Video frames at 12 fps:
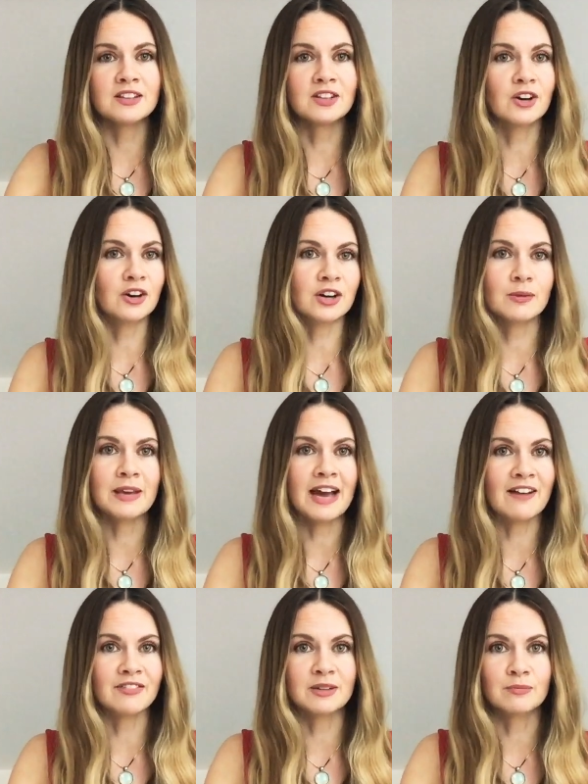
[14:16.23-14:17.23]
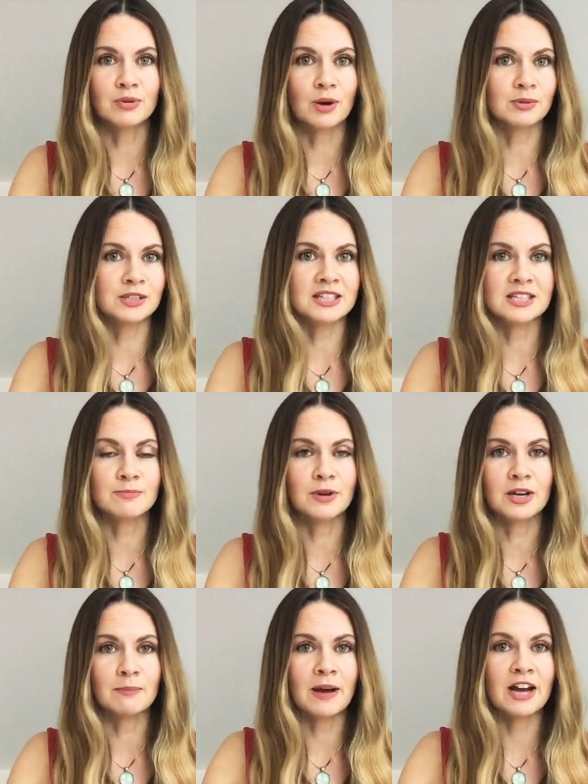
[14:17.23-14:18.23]
you're not going to be having probably this
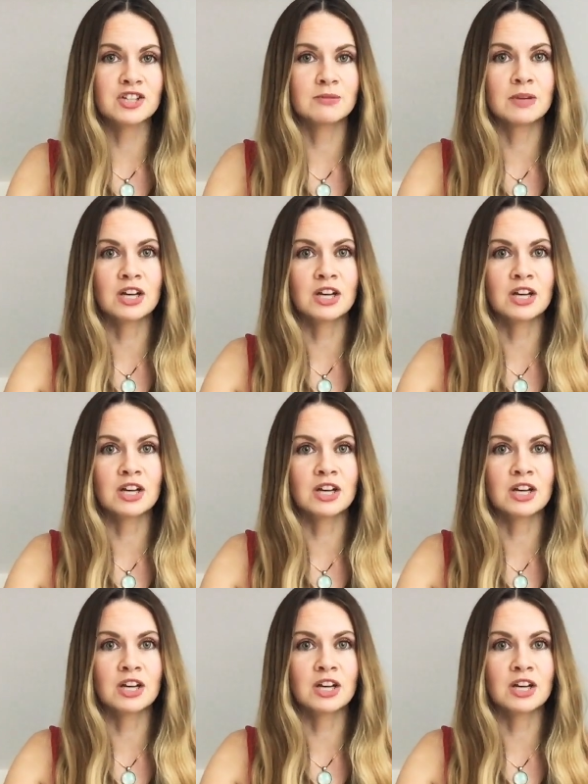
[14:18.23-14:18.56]
burning passion,